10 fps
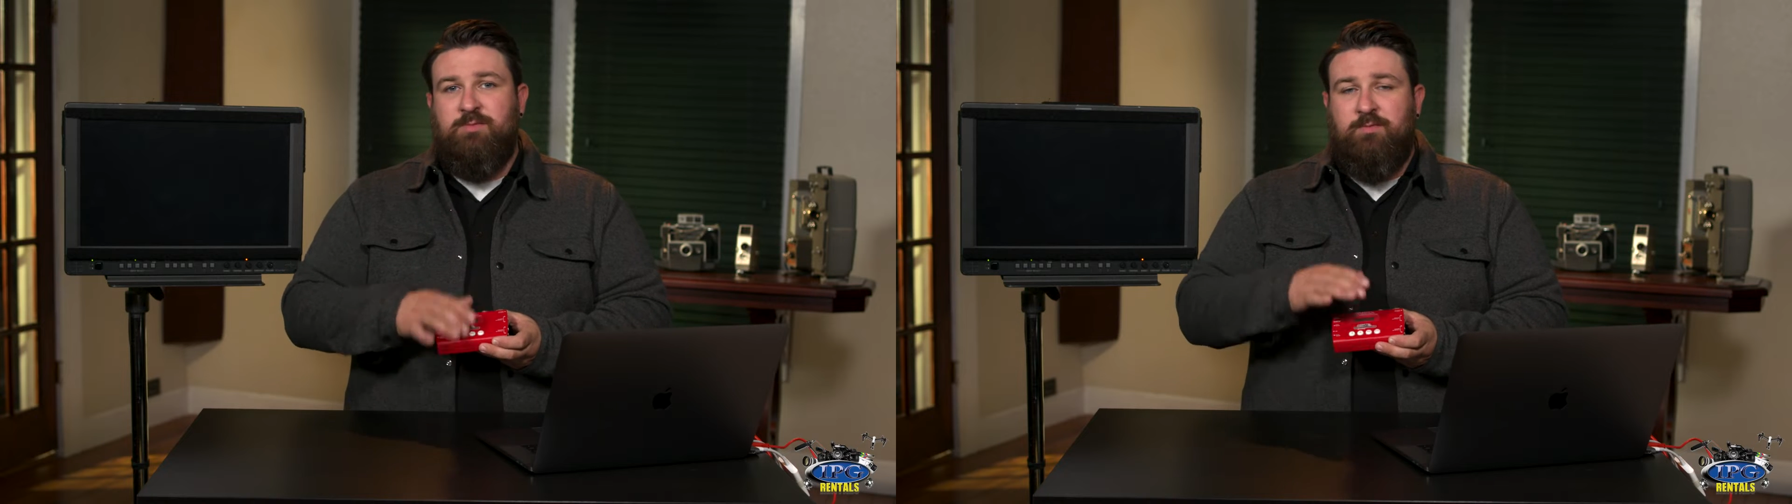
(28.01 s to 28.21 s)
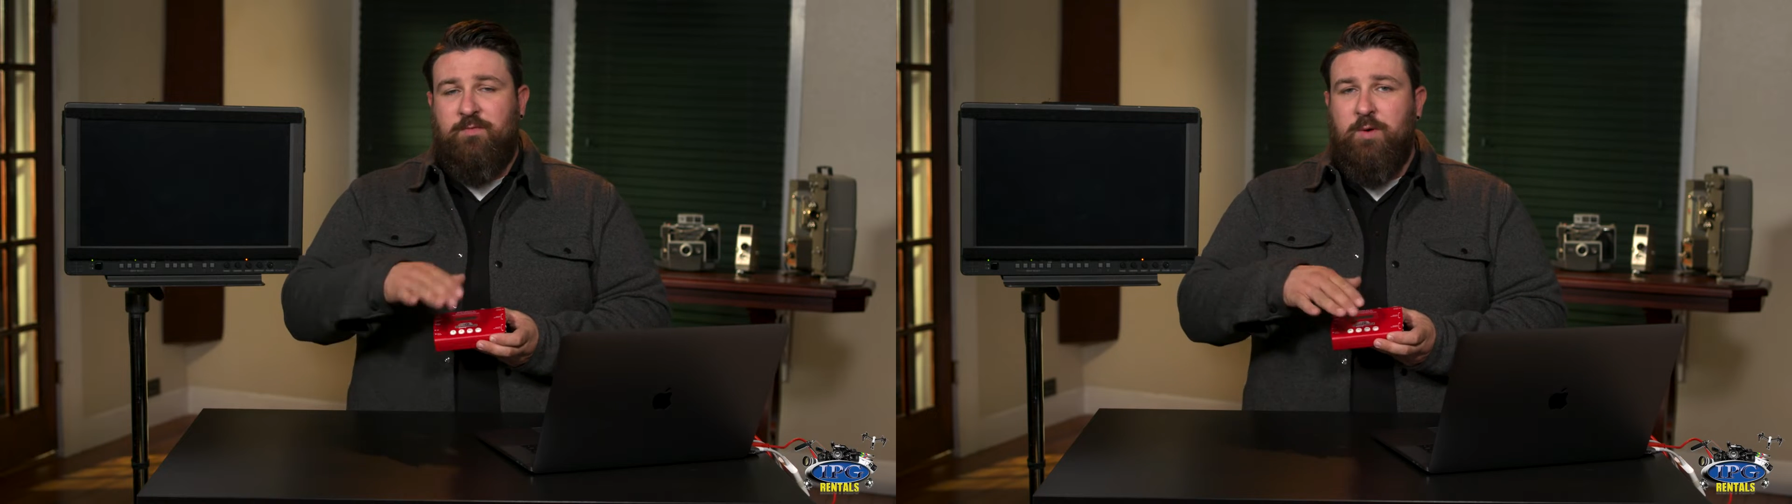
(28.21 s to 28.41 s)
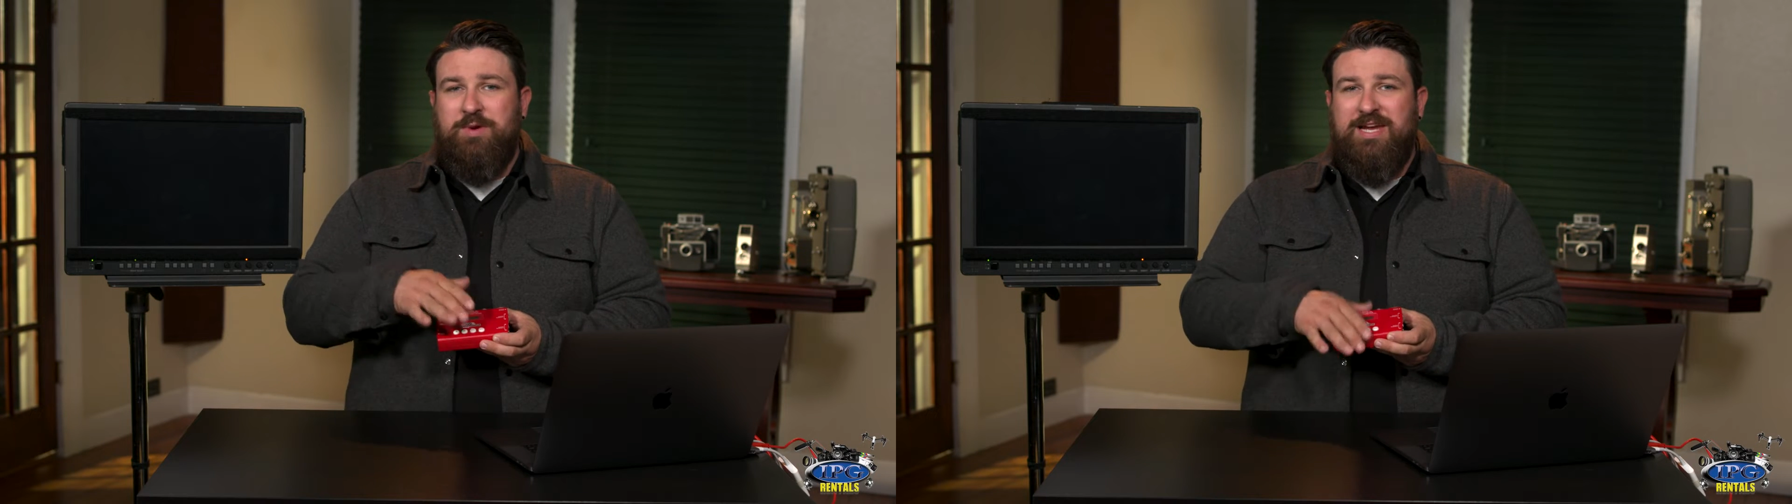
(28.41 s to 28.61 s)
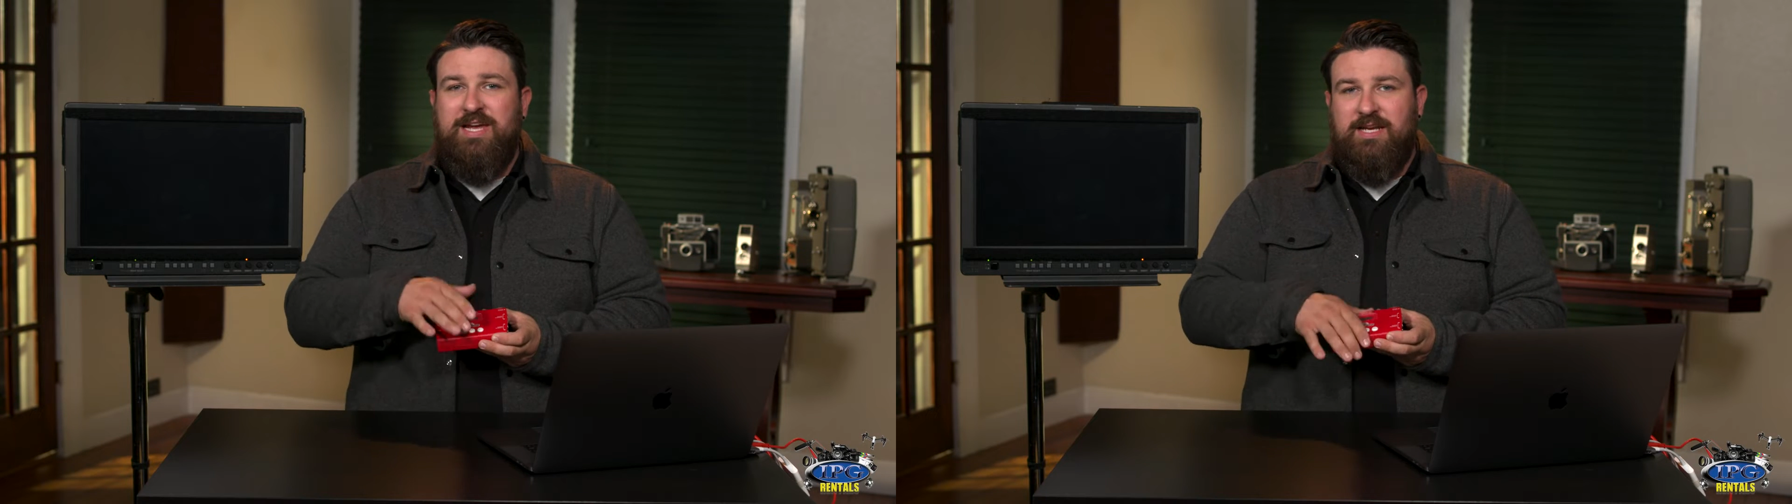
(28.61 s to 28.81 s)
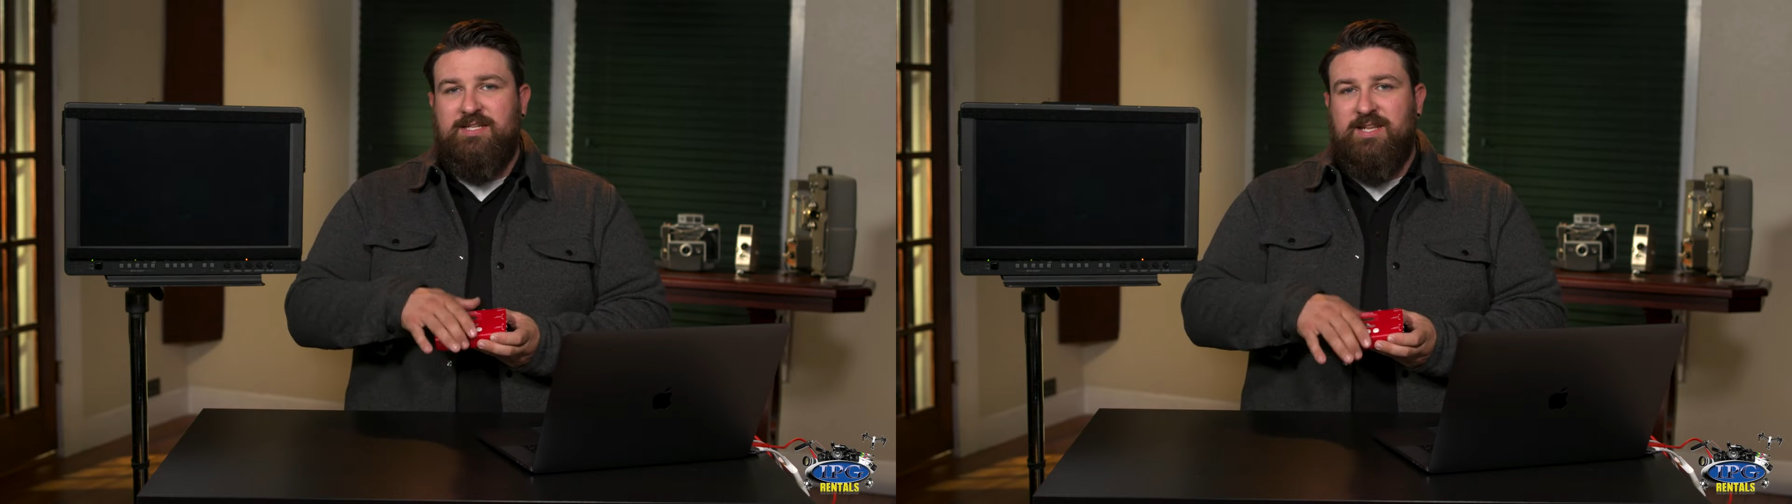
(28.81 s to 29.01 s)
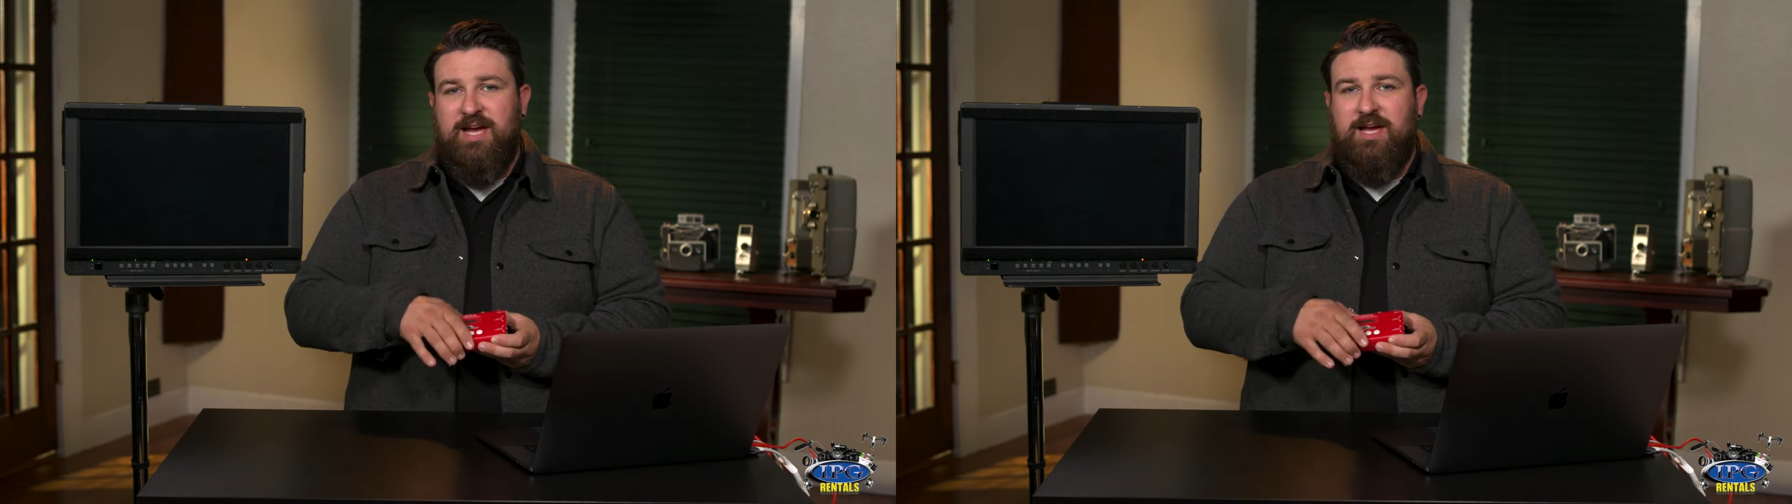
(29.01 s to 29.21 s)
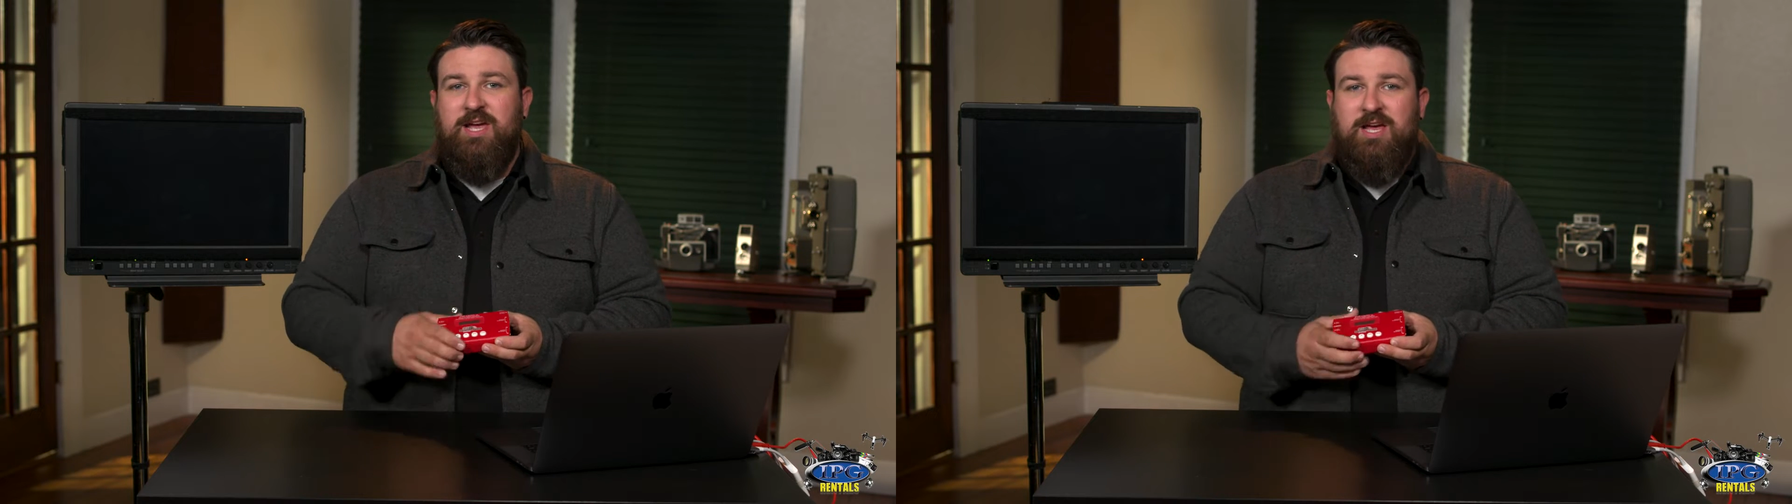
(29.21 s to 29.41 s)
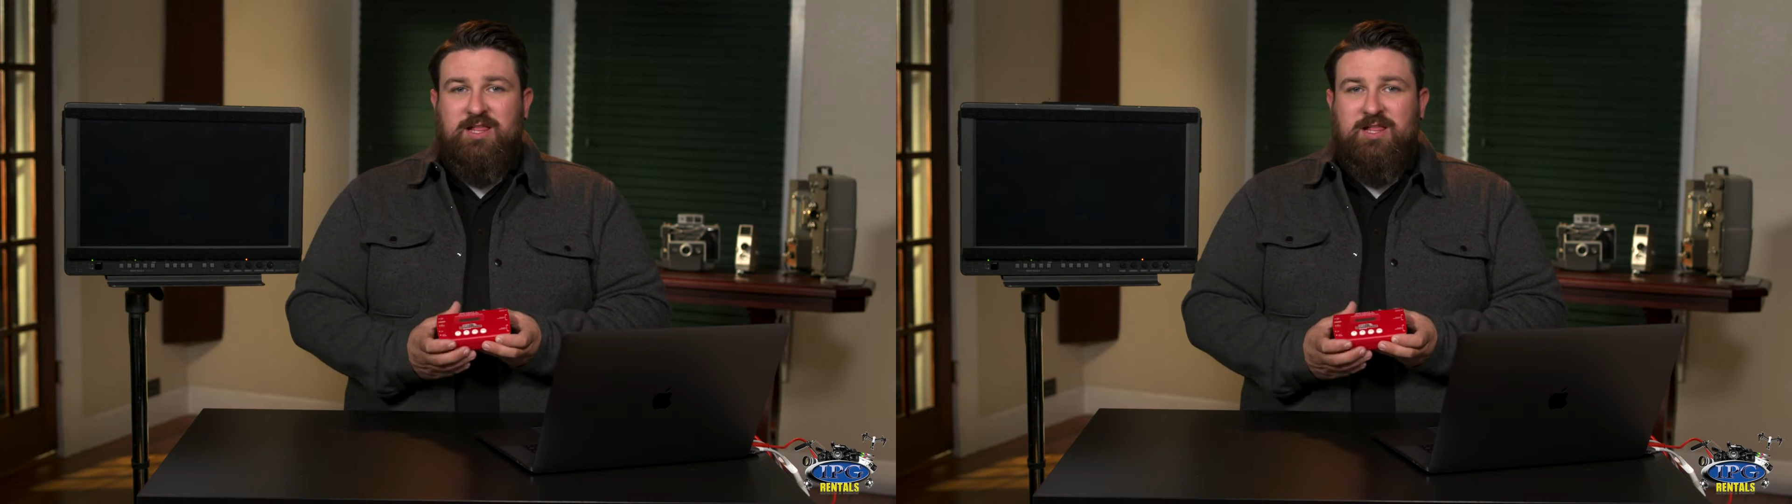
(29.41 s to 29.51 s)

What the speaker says: But before we can get into that,